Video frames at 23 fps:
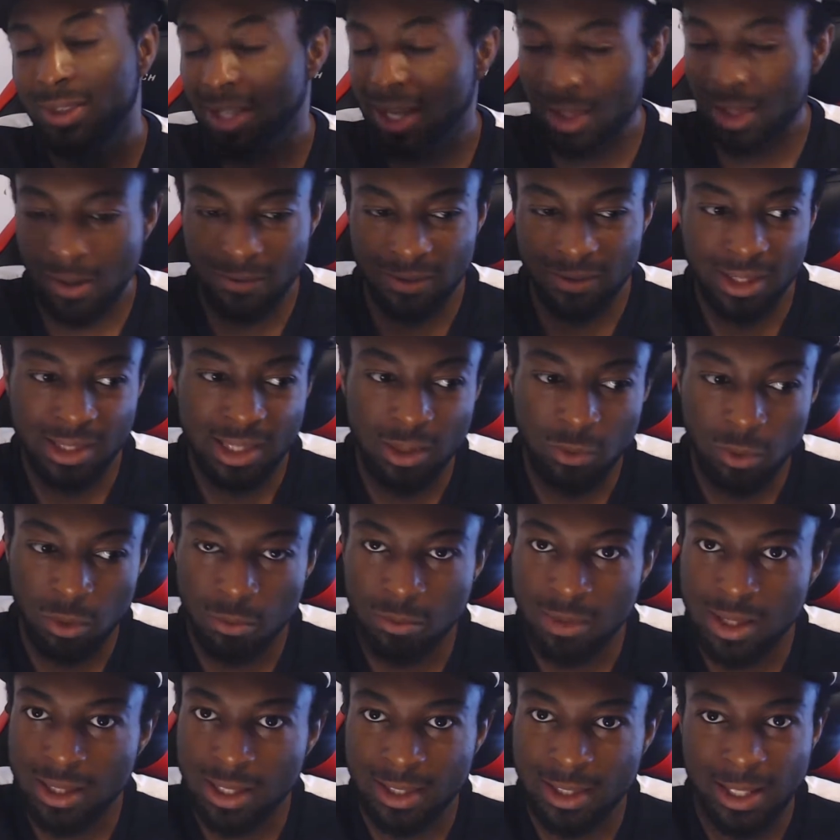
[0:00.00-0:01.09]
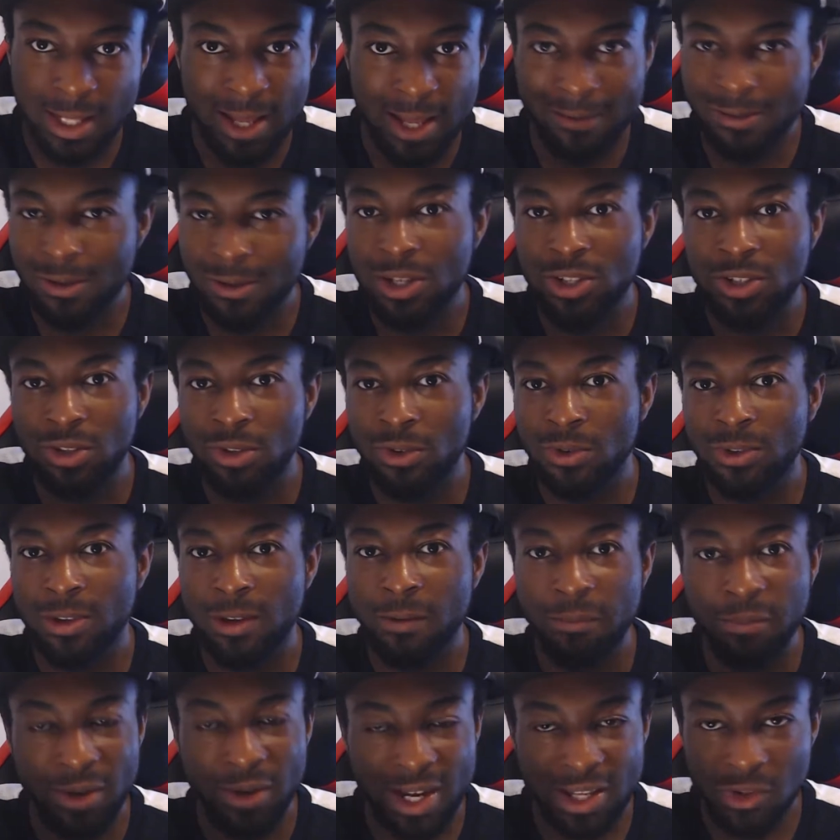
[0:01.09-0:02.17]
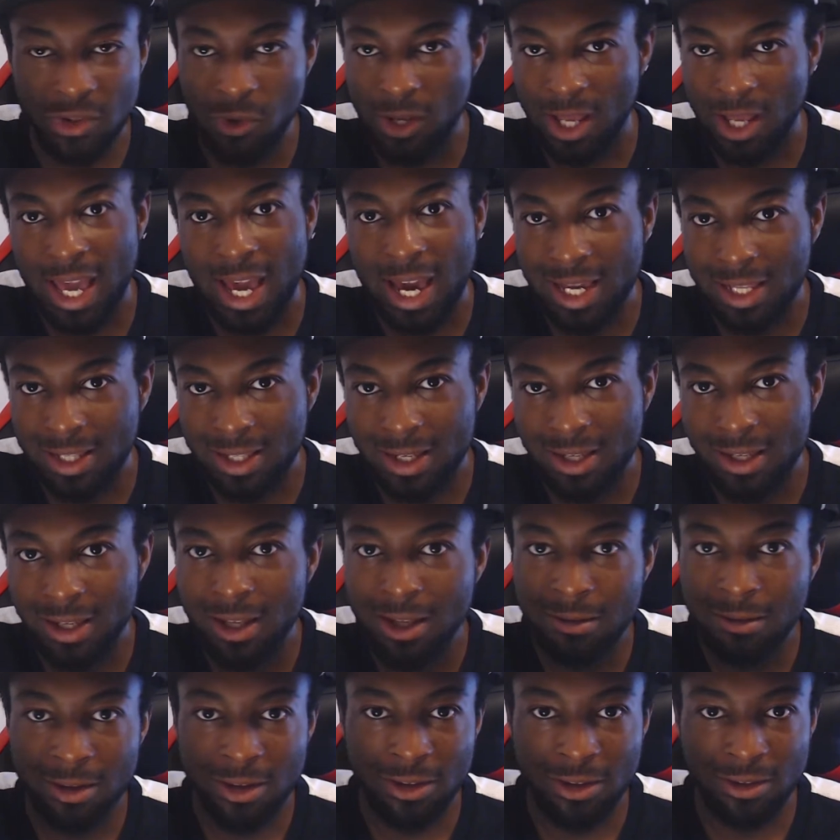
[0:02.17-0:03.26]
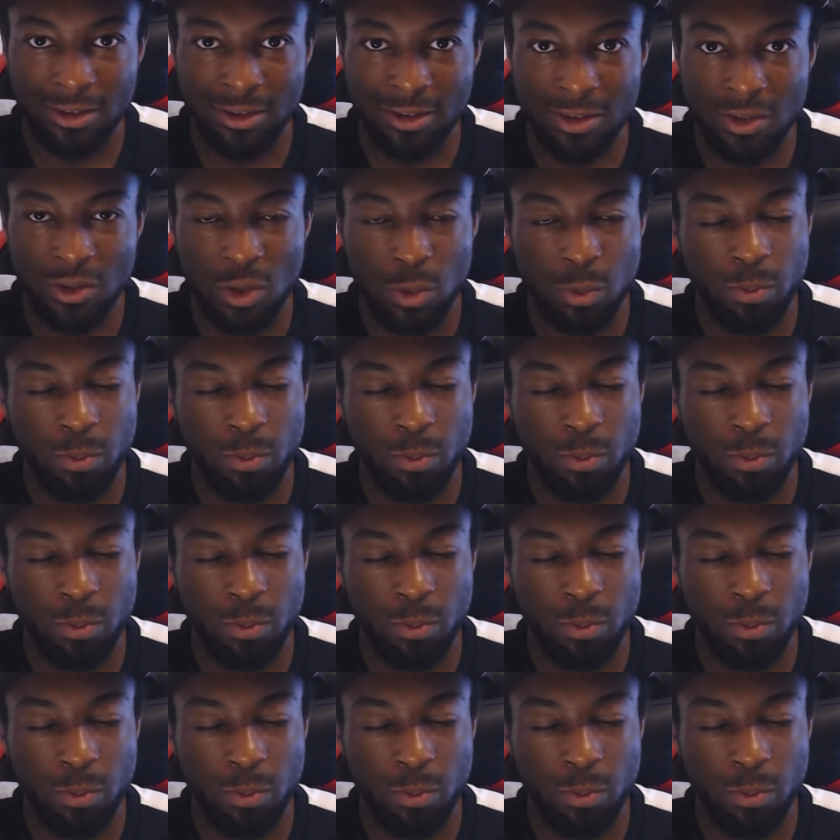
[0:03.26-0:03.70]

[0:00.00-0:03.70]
And obviously this will mean that they'll have to introduce a brand new character, because